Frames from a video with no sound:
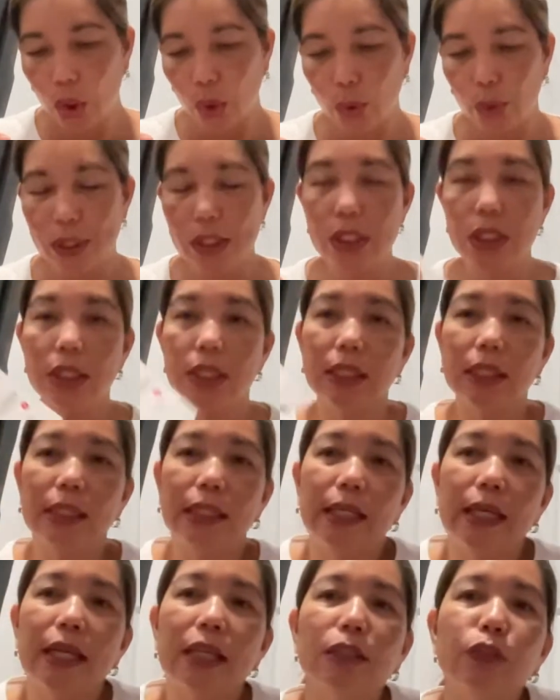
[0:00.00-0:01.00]

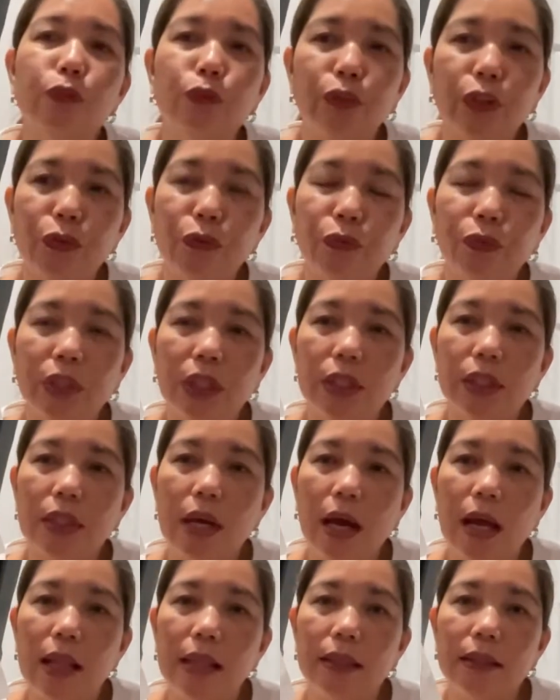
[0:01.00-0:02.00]
Originally, it's $50,
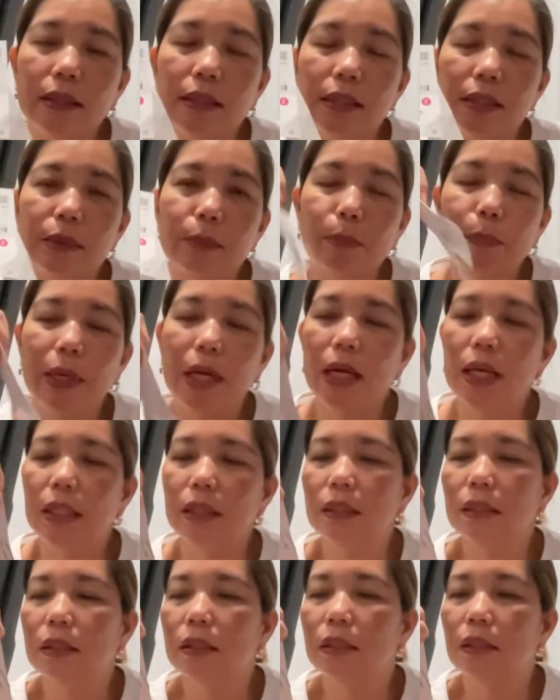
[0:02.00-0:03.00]
but
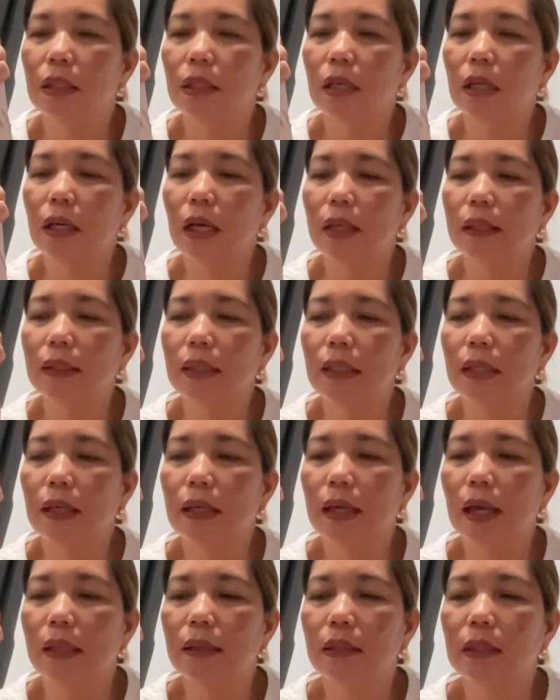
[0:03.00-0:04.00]
I think I
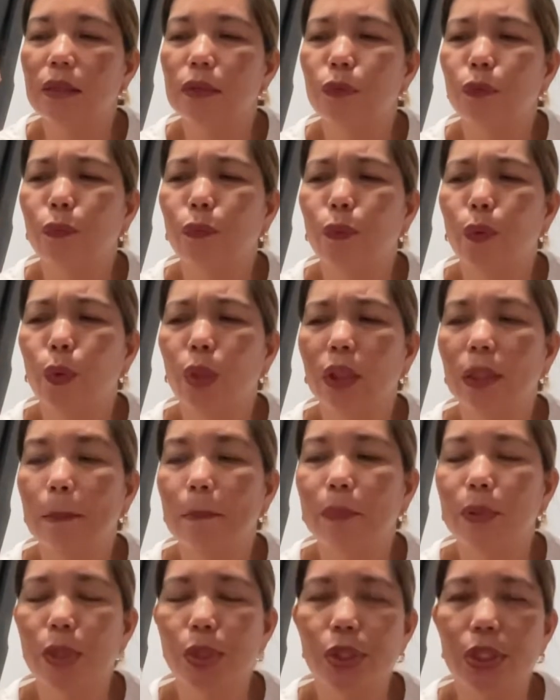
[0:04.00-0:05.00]
got this
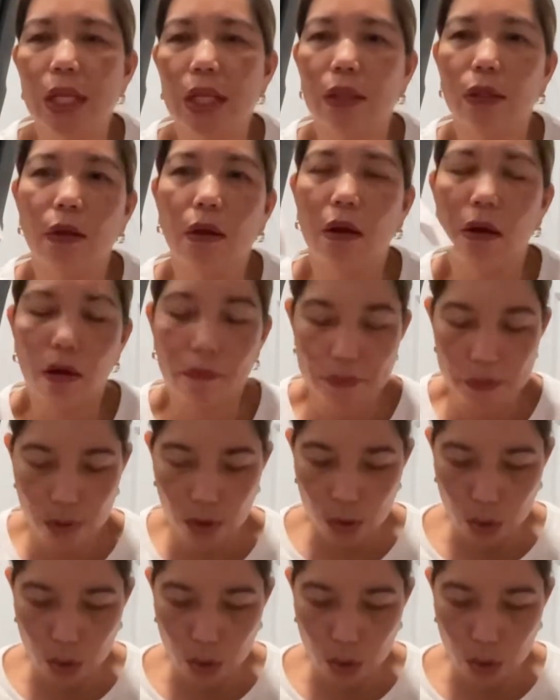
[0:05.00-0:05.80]
40% off.